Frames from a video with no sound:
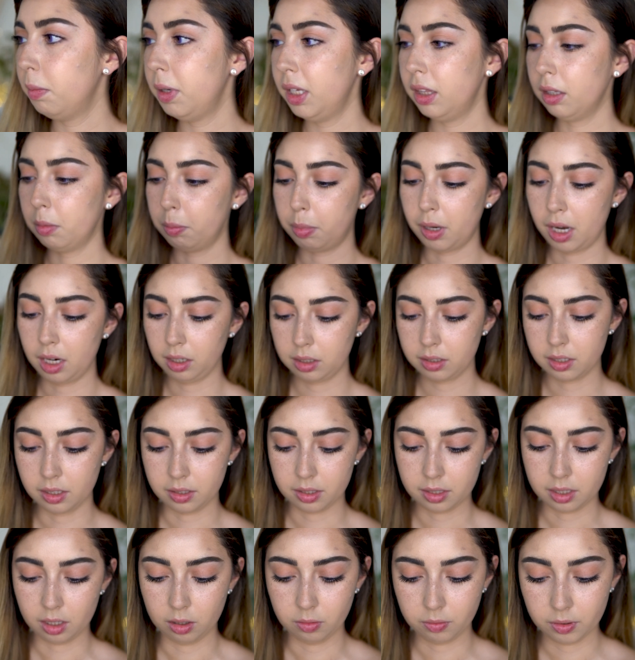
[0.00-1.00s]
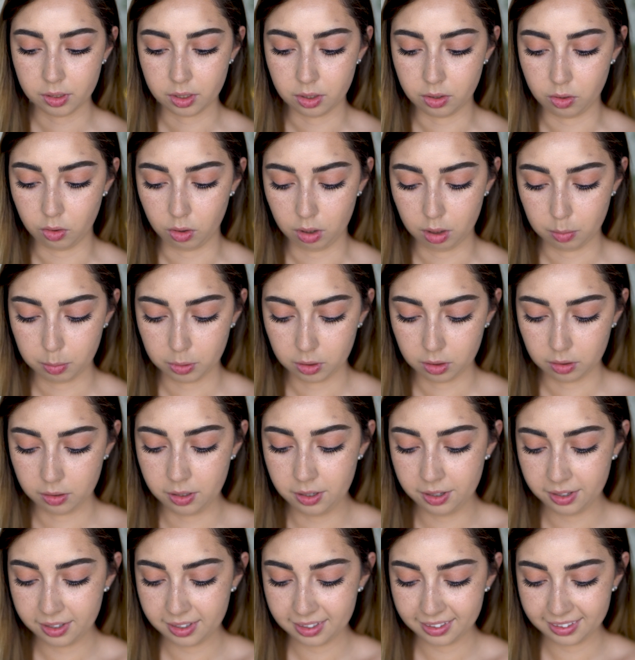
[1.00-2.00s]
the box itself is adorable,
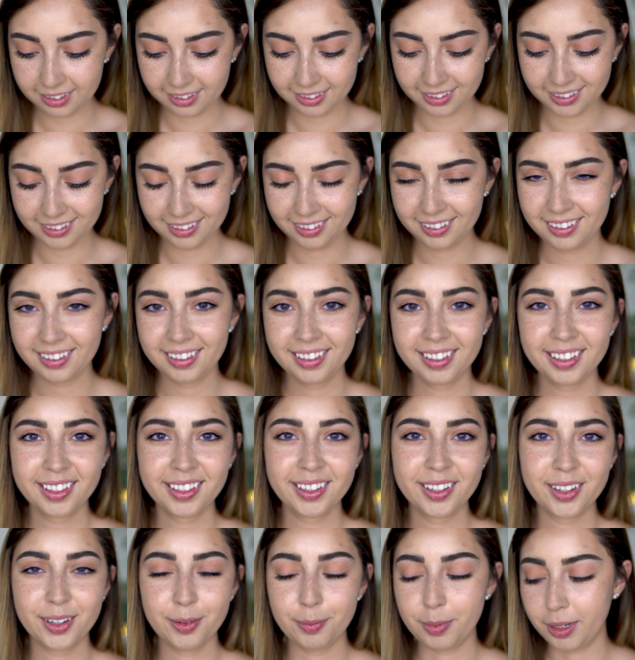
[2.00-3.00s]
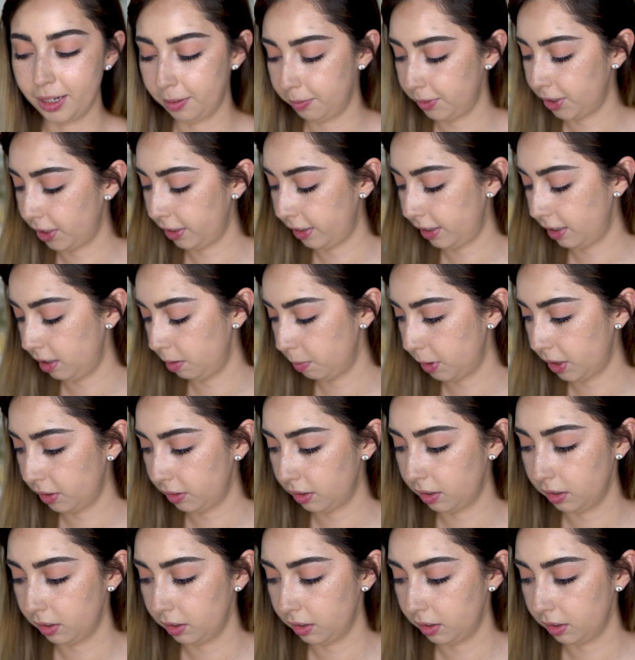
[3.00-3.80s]
but I'm talking about